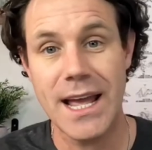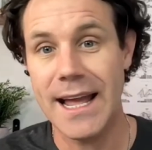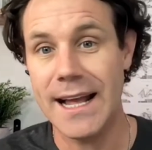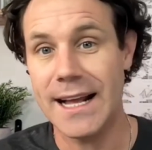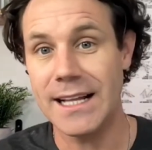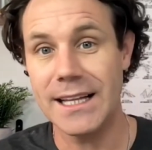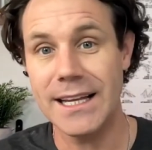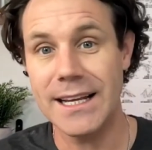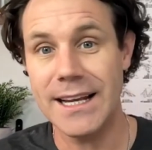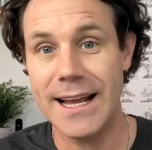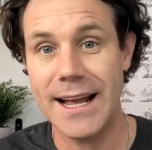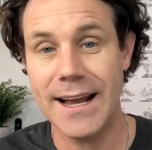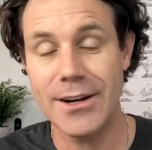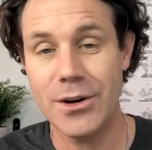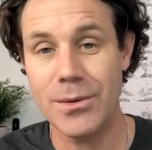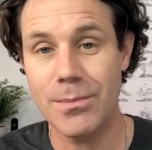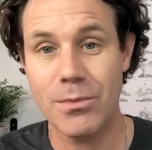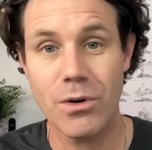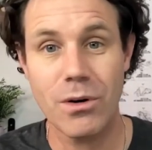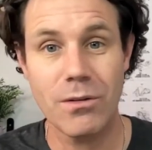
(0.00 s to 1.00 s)
And clicking on
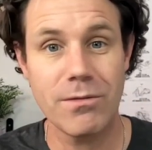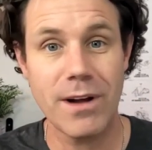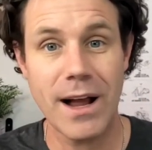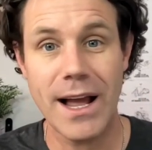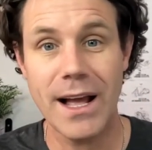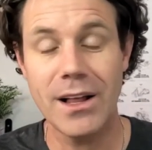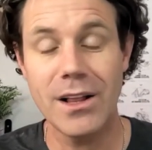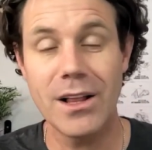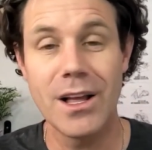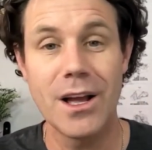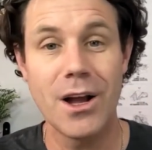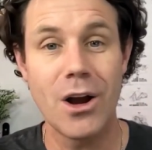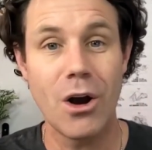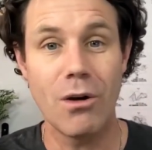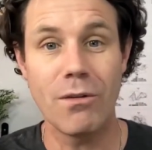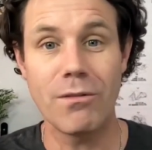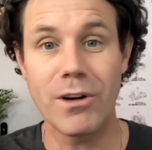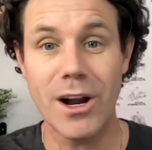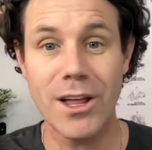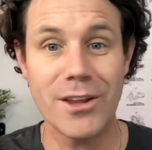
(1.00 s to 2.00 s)
your profile
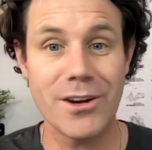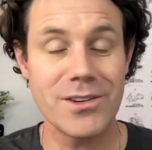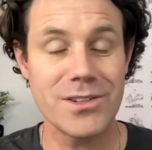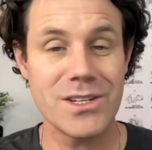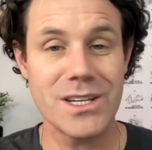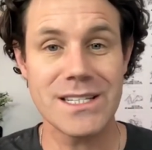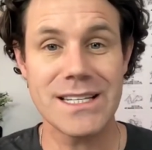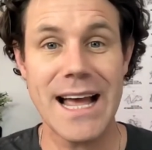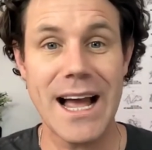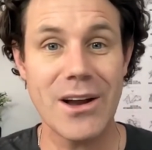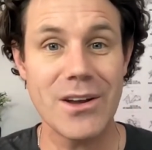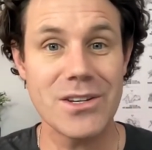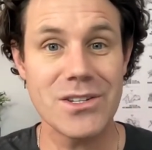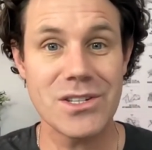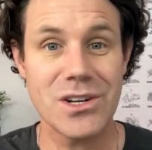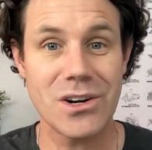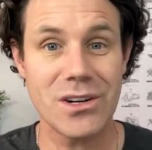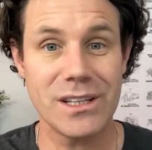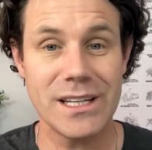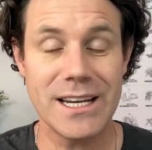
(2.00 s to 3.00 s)
over others is how you
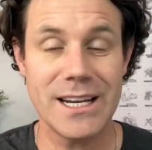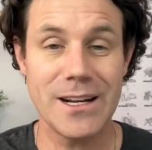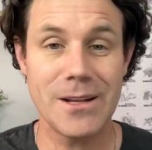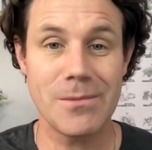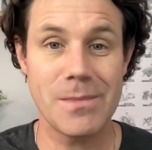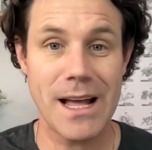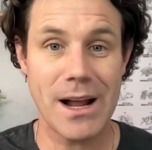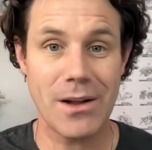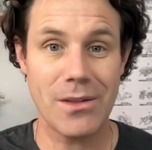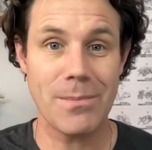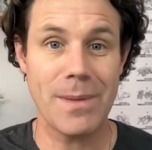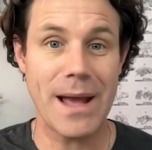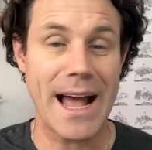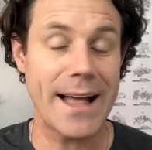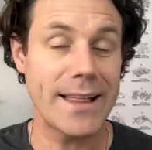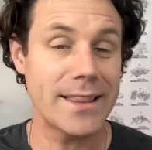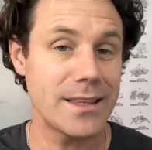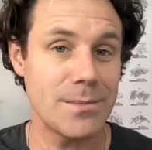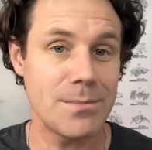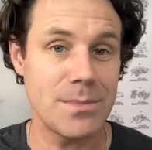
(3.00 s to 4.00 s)
start leading them down the
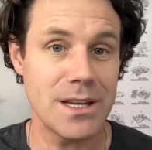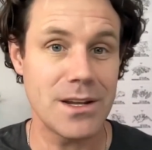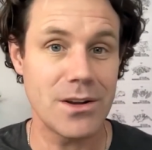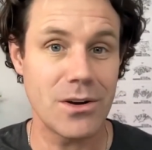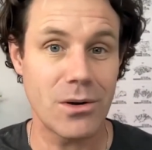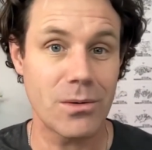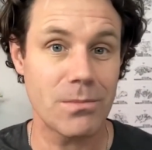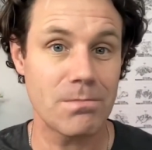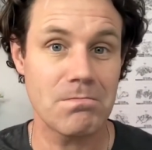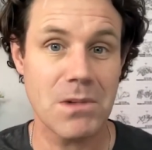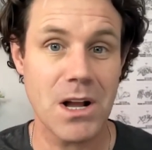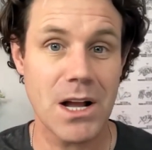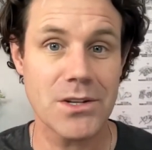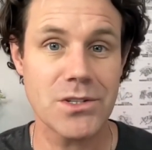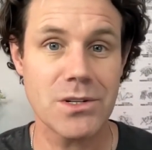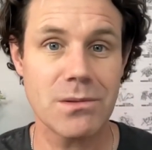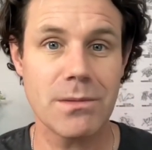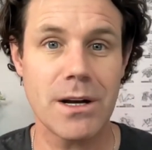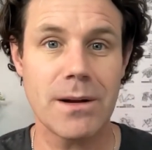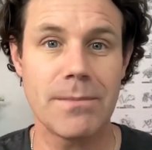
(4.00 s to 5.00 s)
path to be your
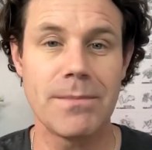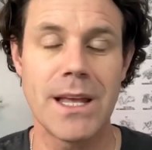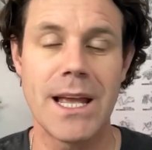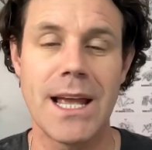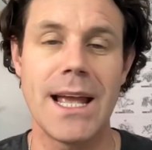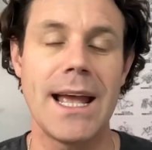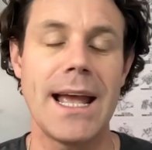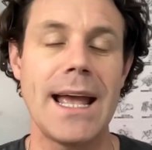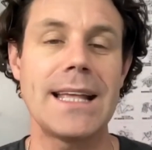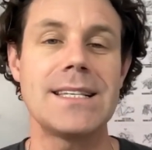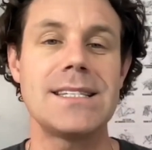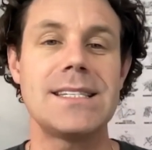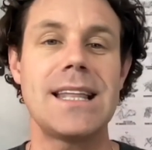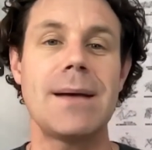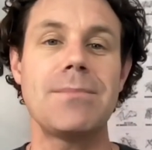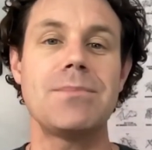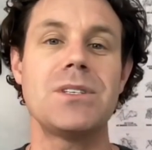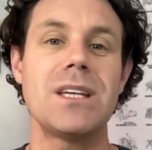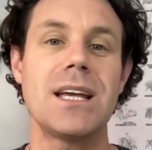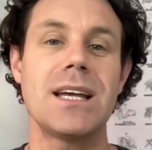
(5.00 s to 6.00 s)
customer. And
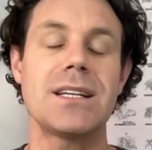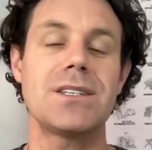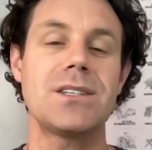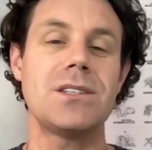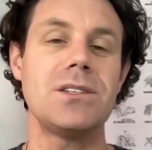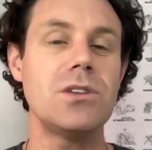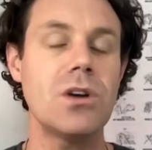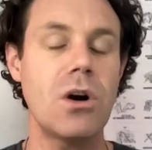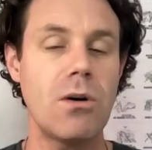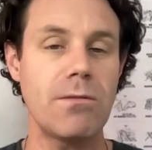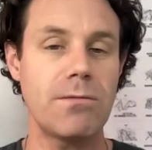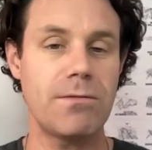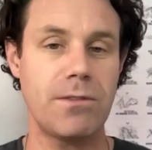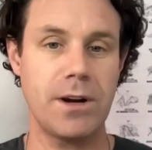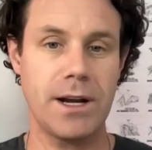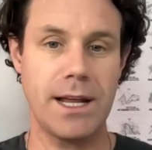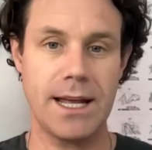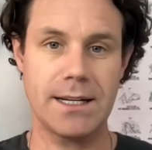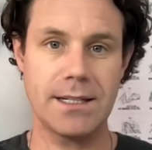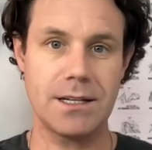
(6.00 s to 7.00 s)
step six, don't
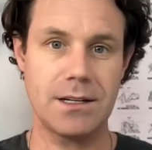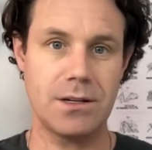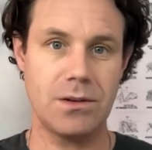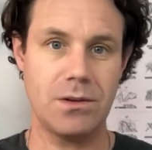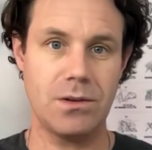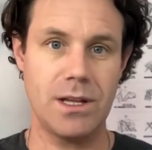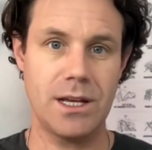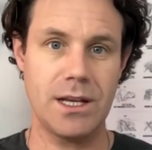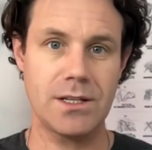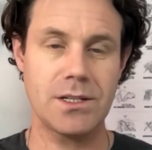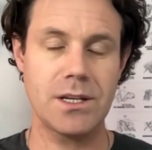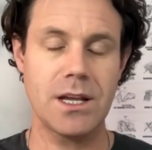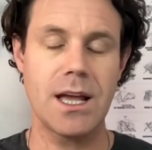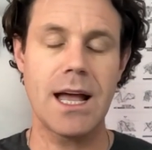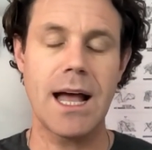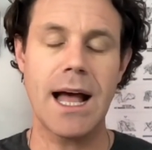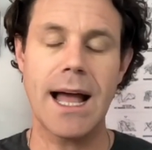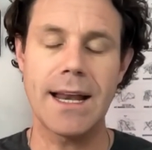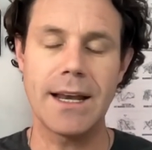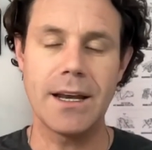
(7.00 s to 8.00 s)
forget to do this.
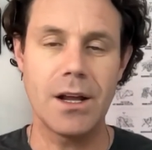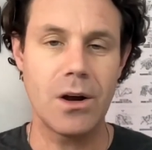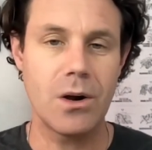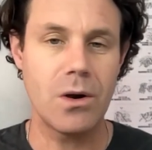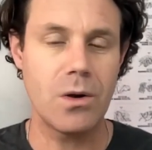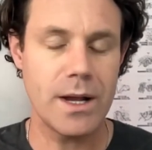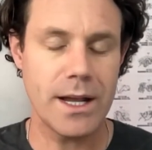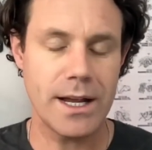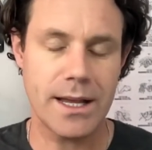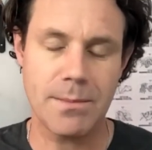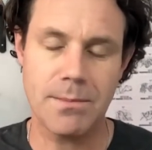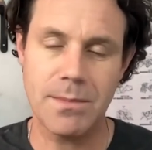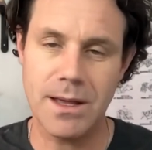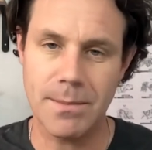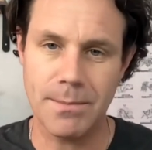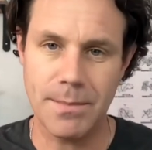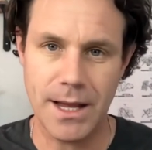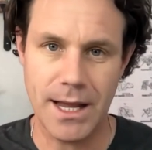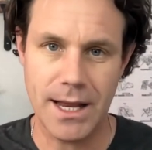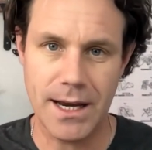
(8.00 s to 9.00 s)
I know it can be
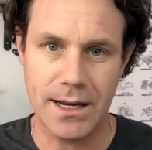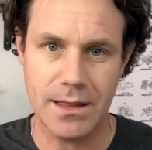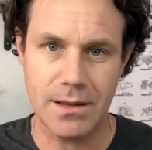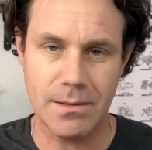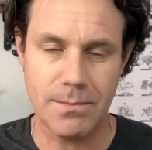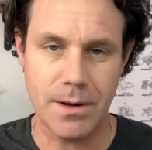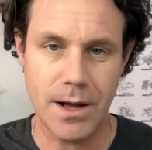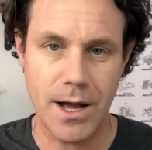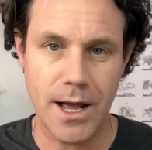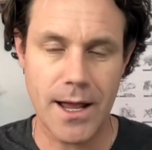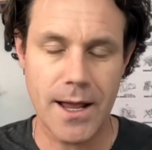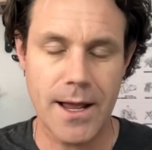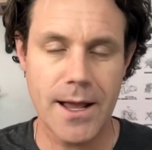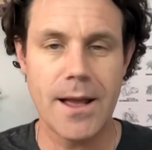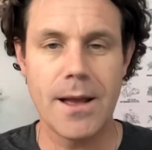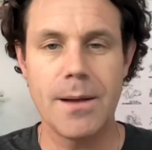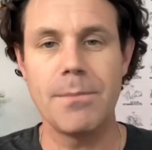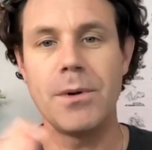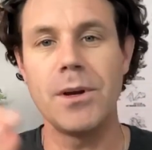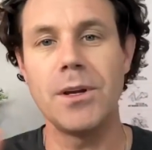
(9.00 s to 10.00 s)
a pain in the butt,
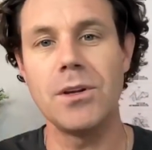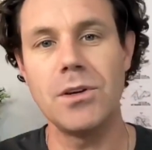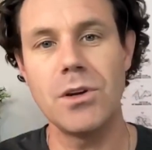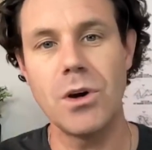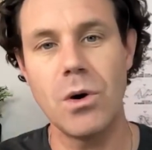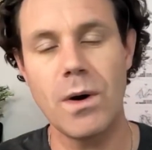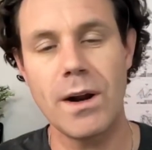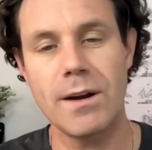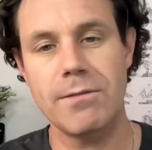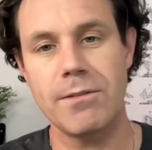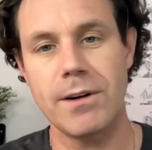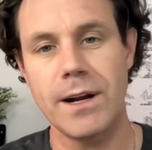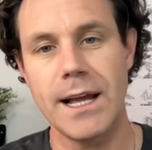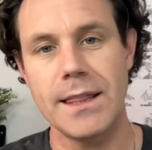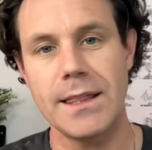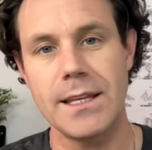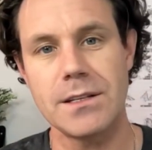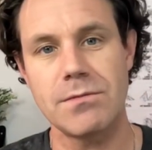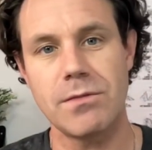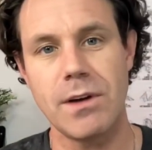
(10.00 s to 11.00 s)
but you don't want to
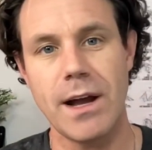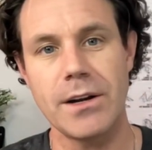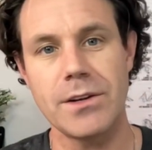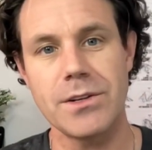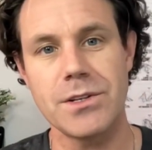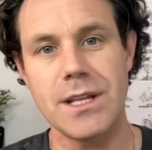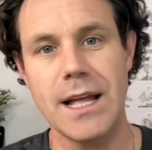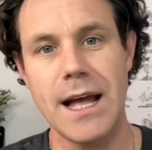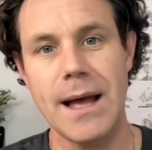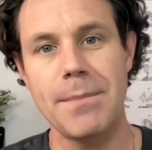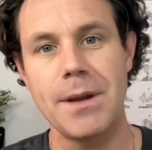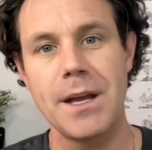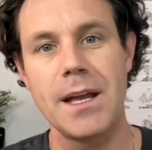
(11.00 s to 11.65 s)
forget this vital step.